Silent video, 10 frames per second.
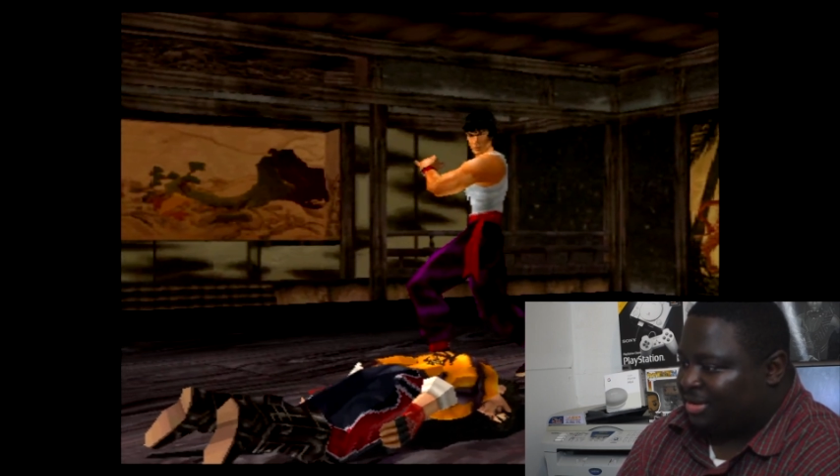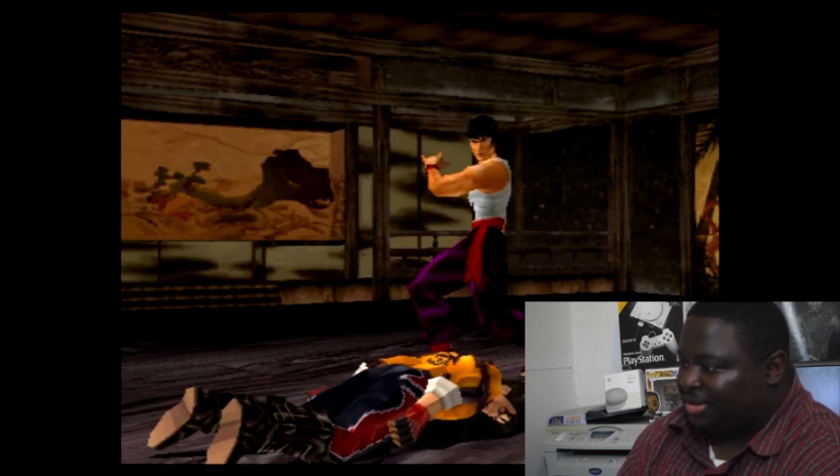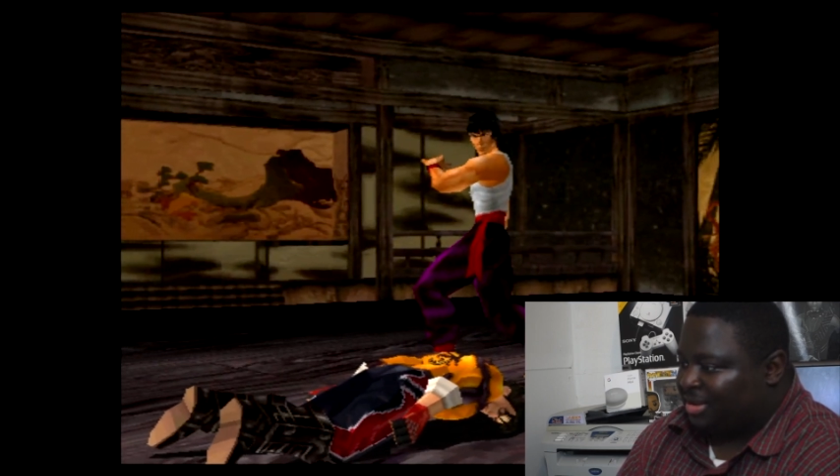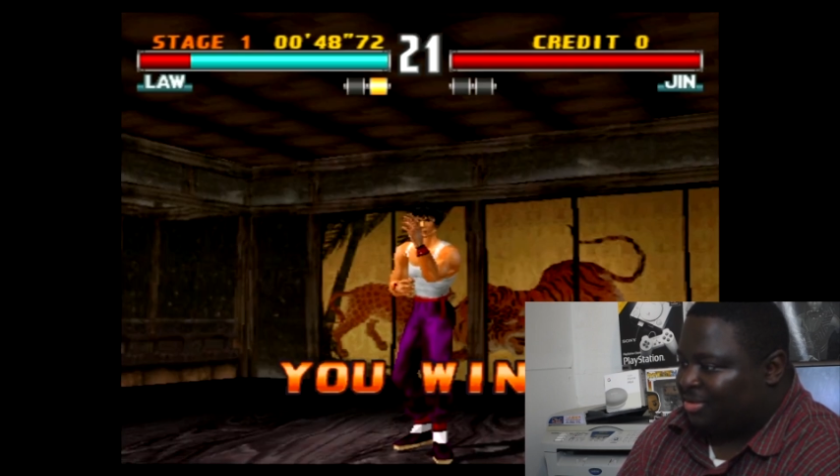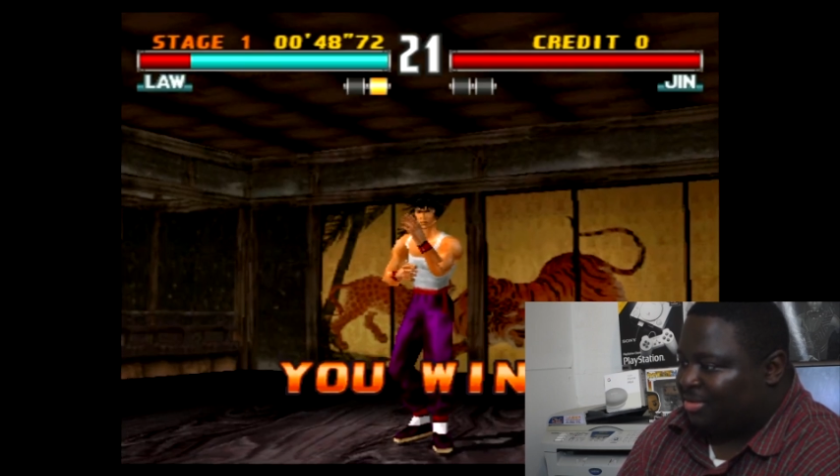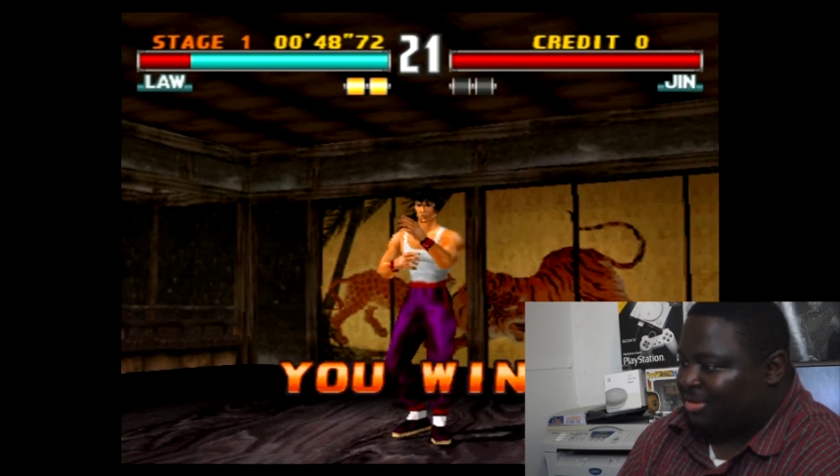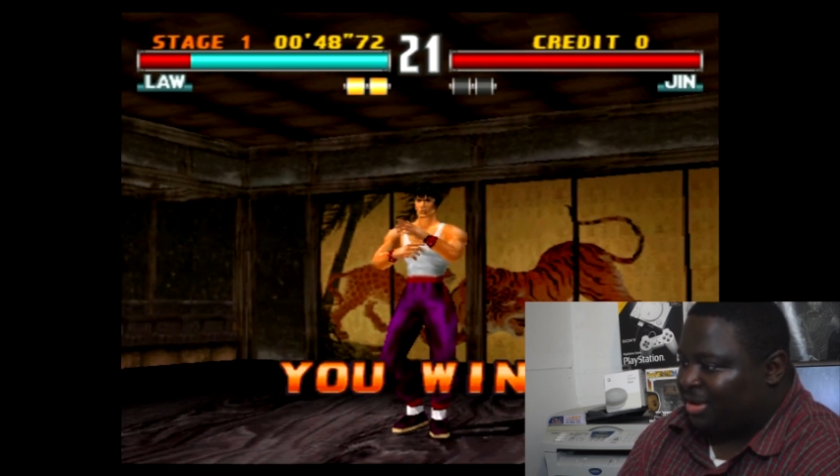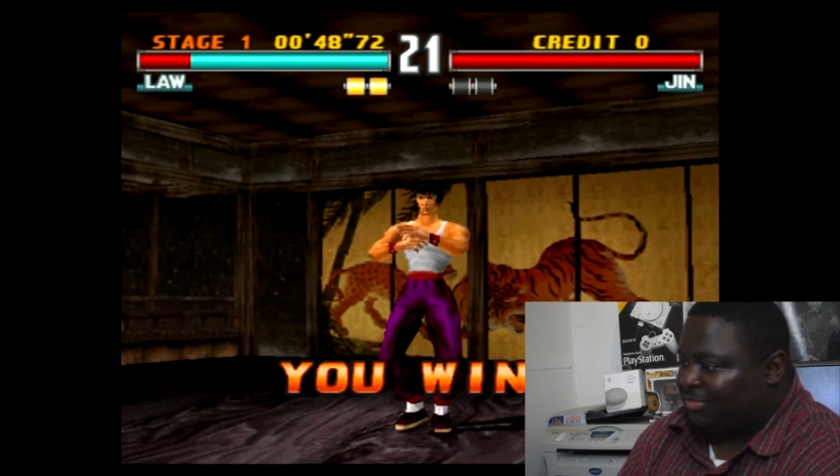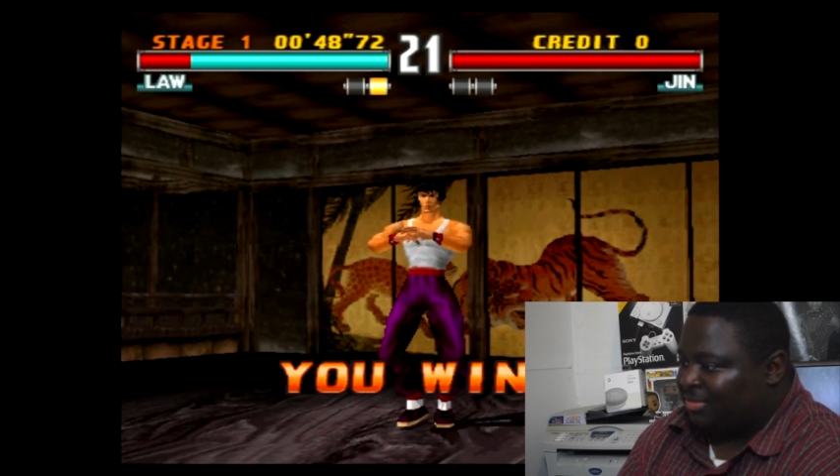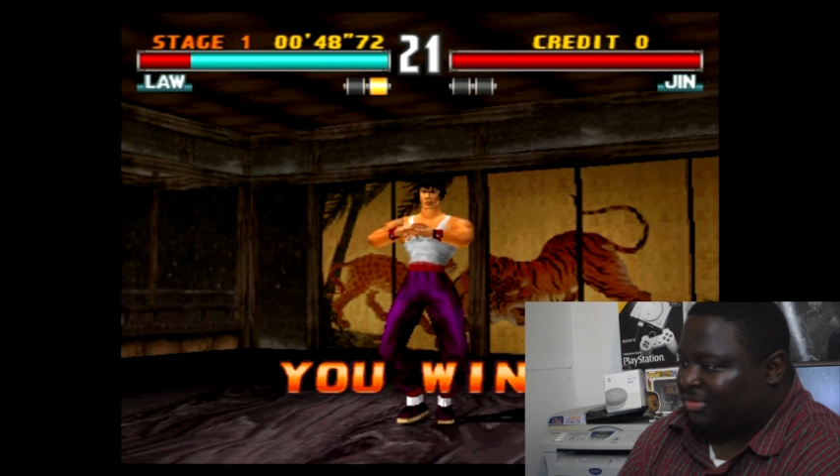yeah, you can
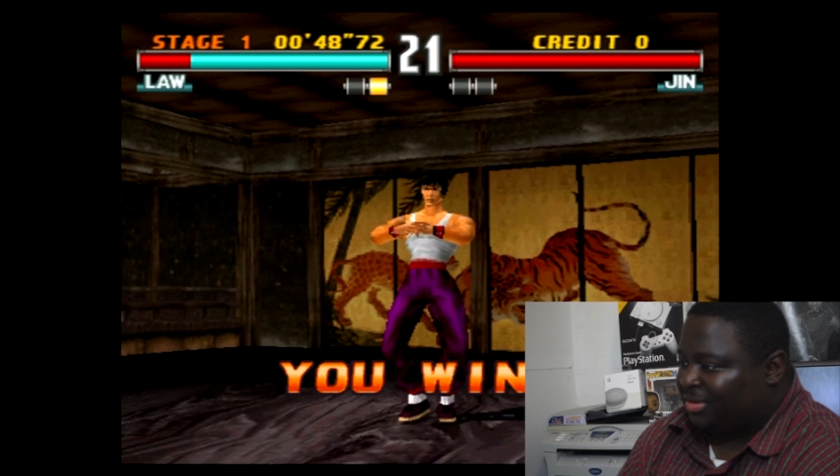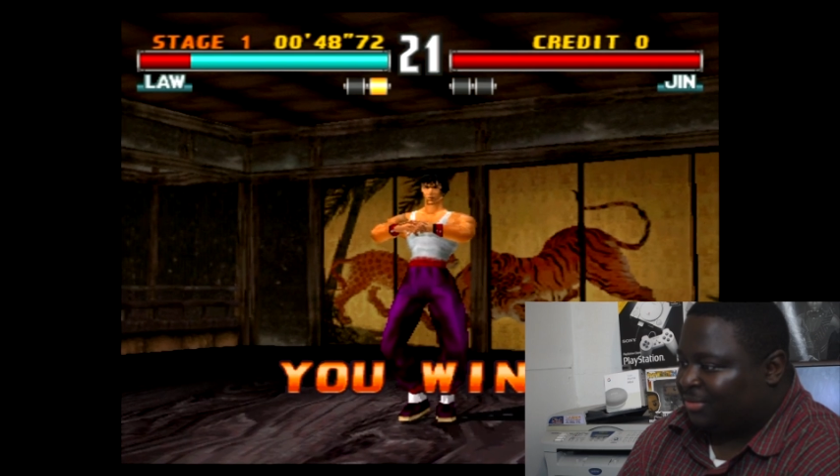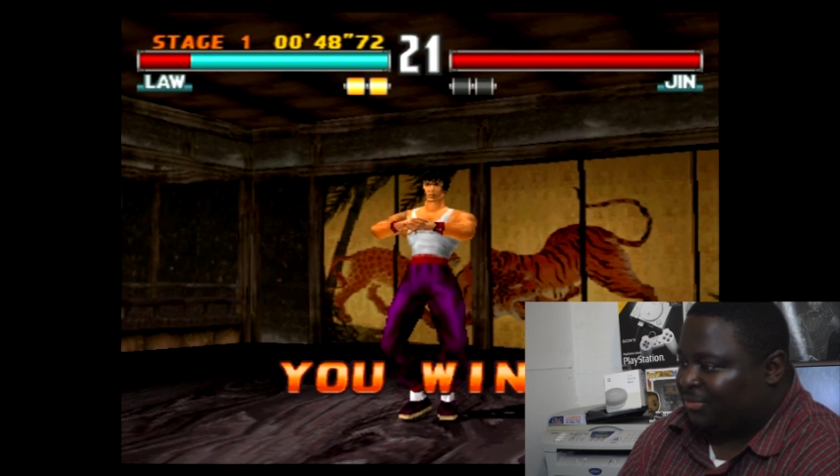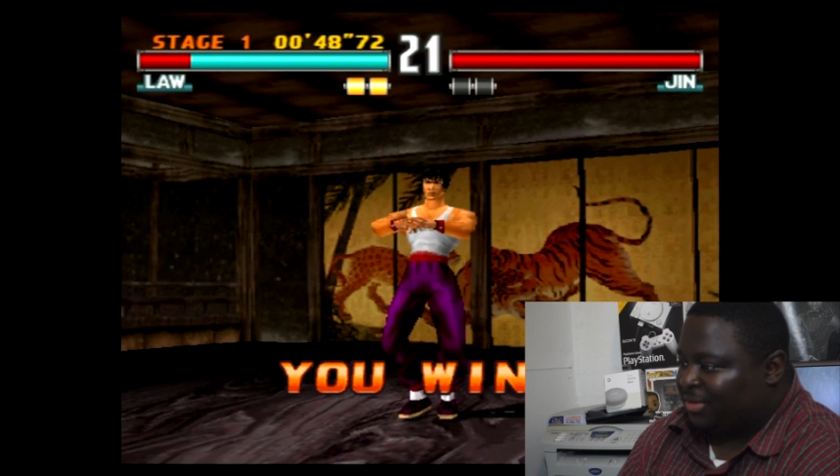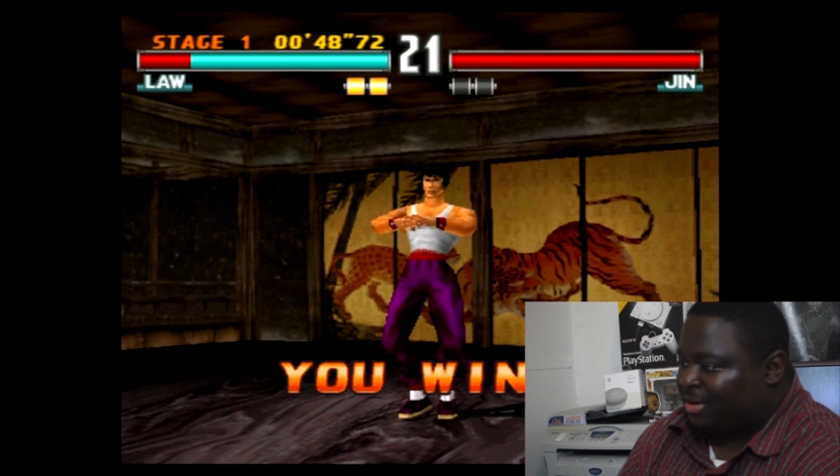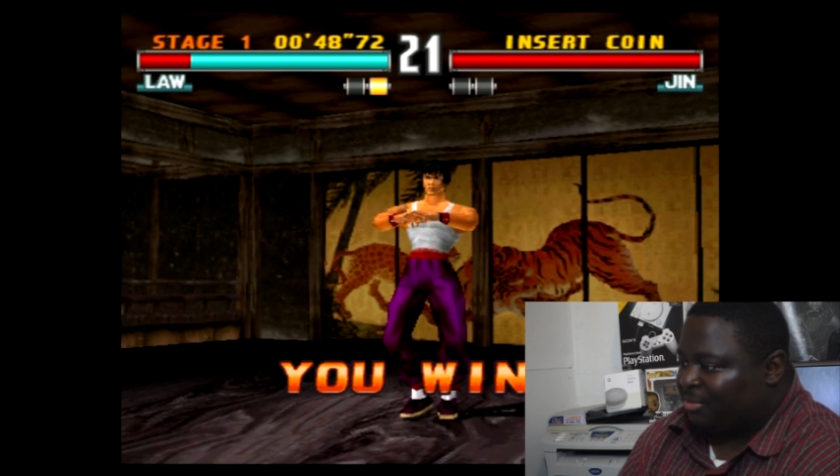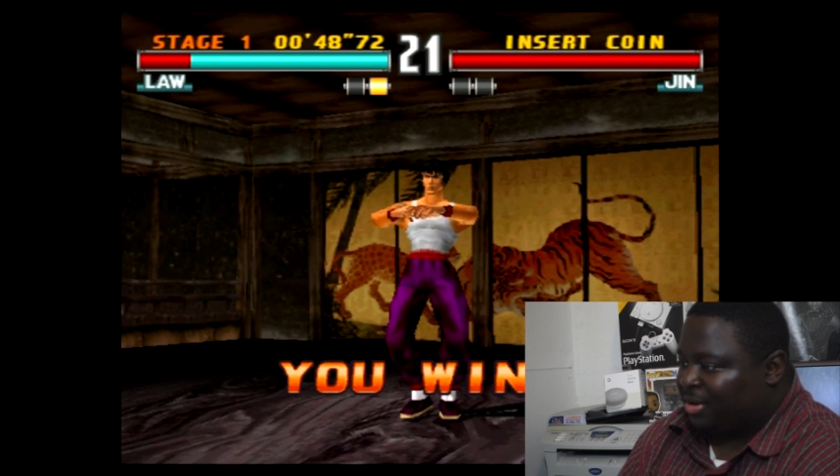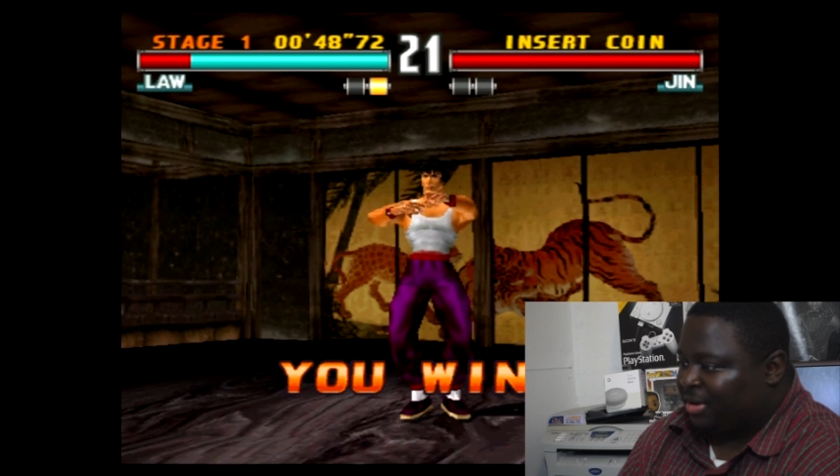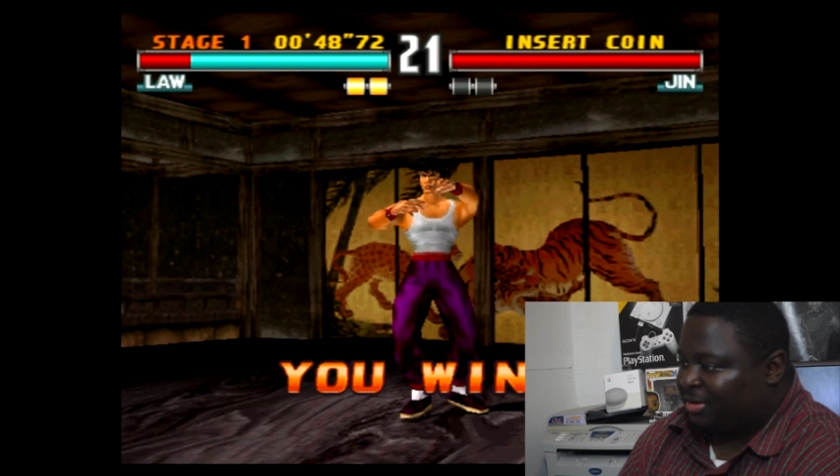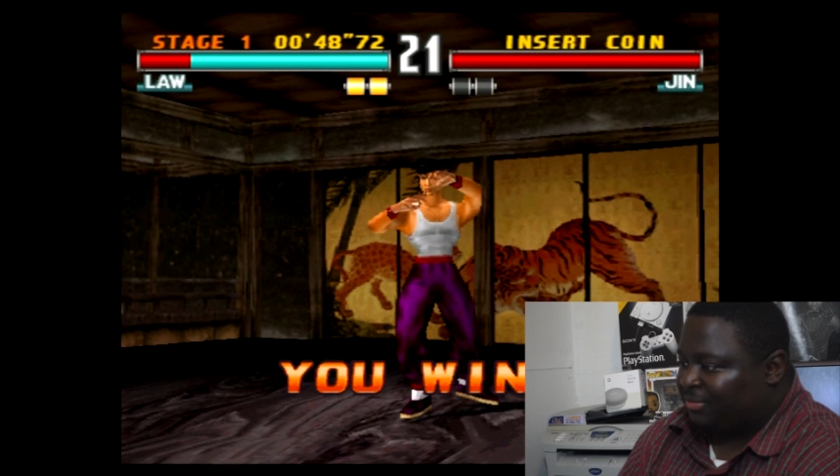definitely see the frame
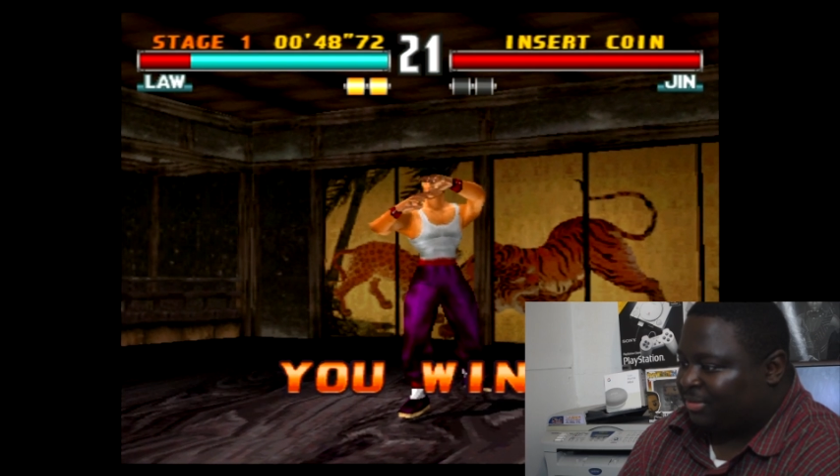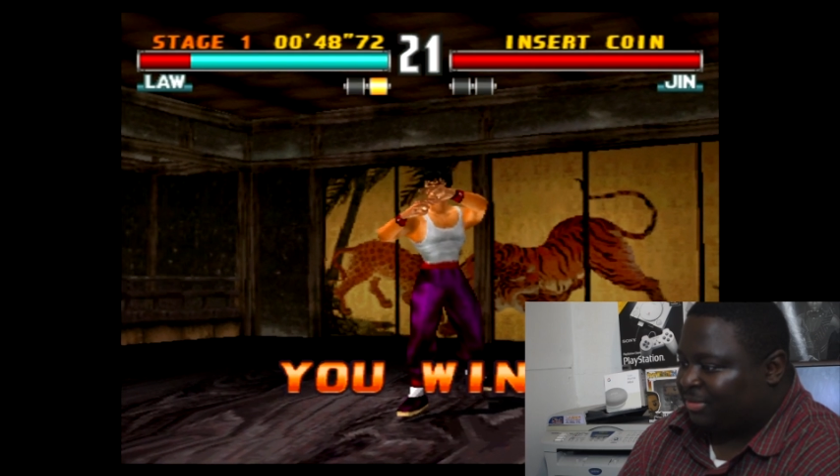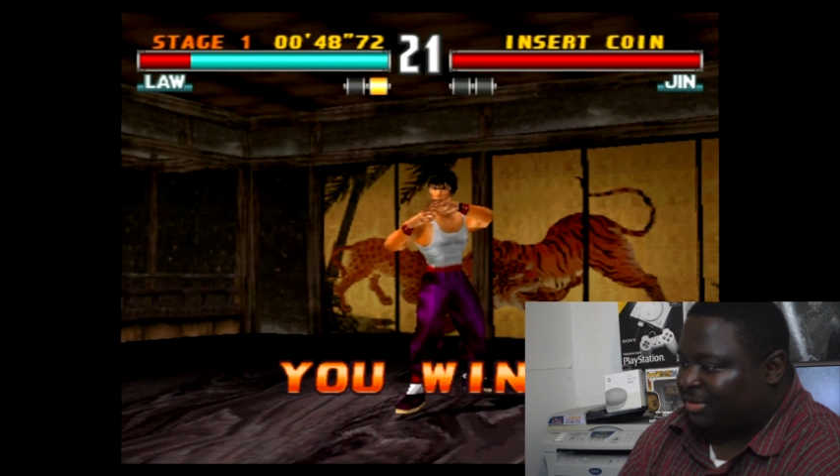rate difference